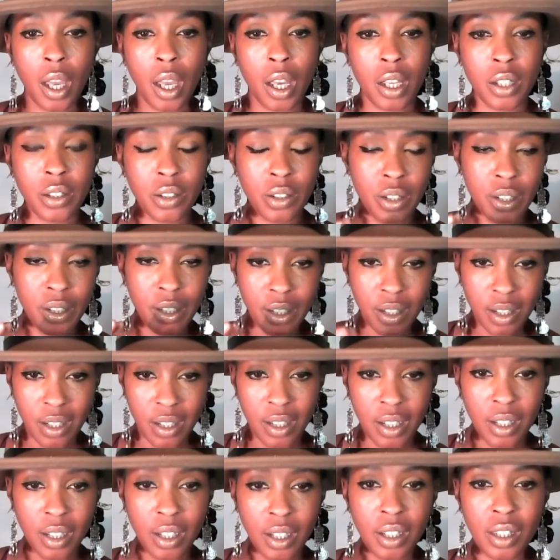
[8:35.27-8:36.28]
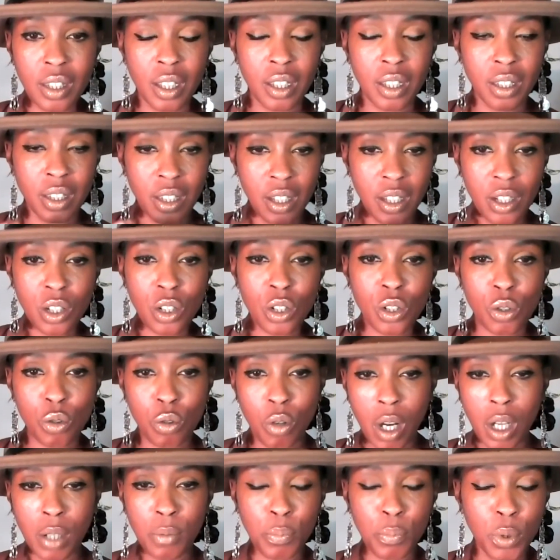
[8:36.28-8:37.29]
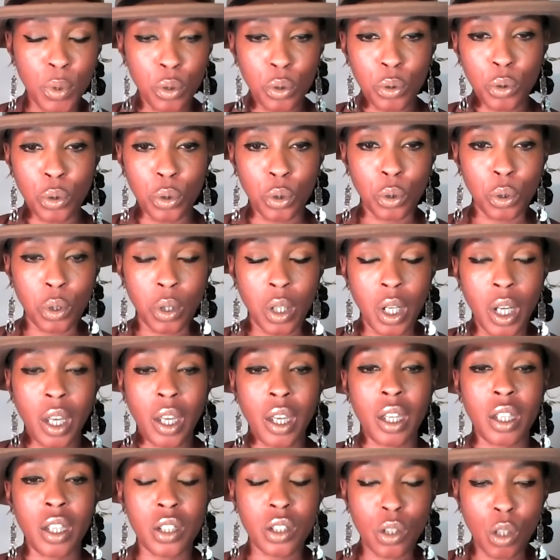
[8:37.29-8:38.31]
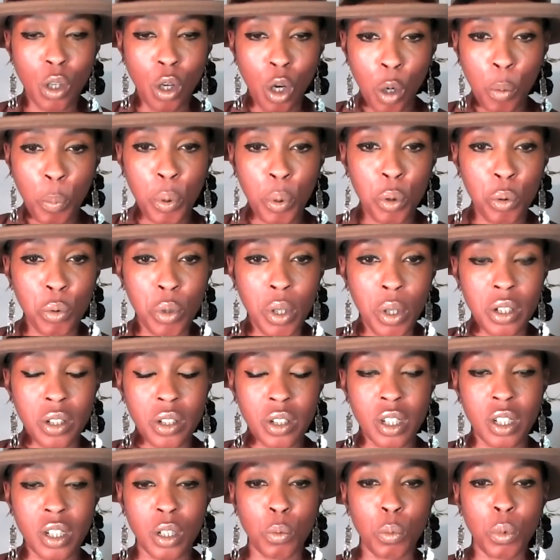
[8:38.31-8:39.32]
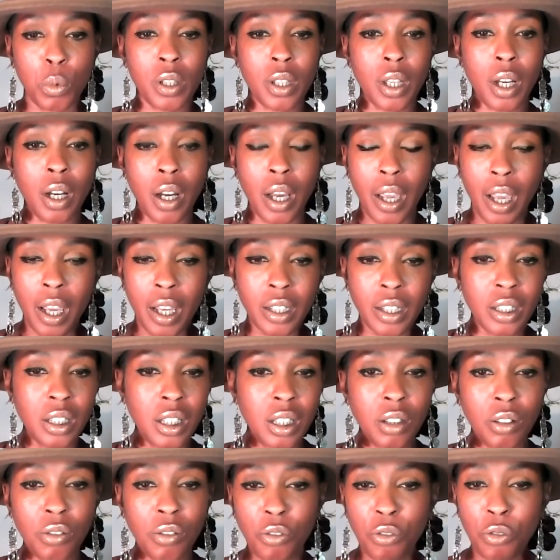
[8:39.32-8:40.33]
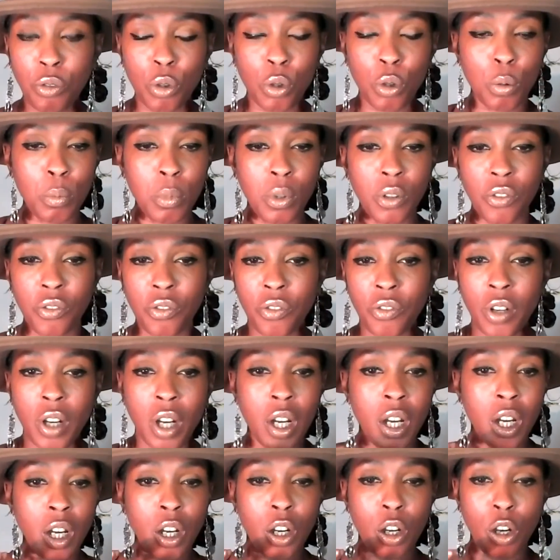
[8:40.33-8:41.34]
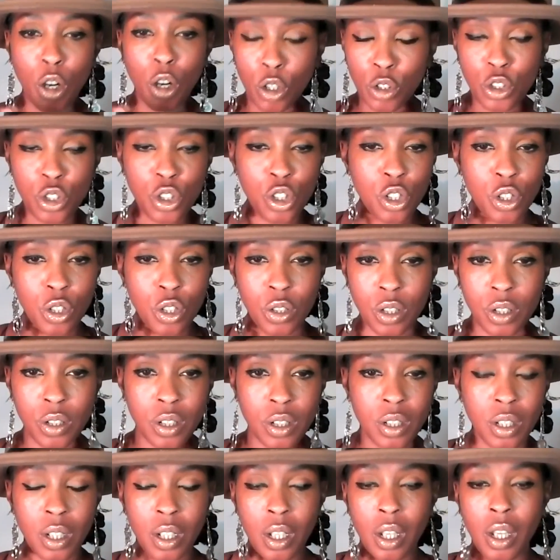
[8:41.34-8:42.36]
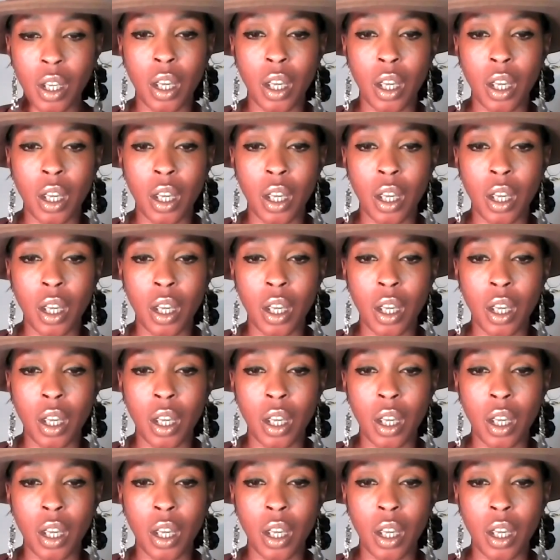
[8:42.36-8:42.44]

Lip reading: and to see that this tribunal is operating without any form of conscience,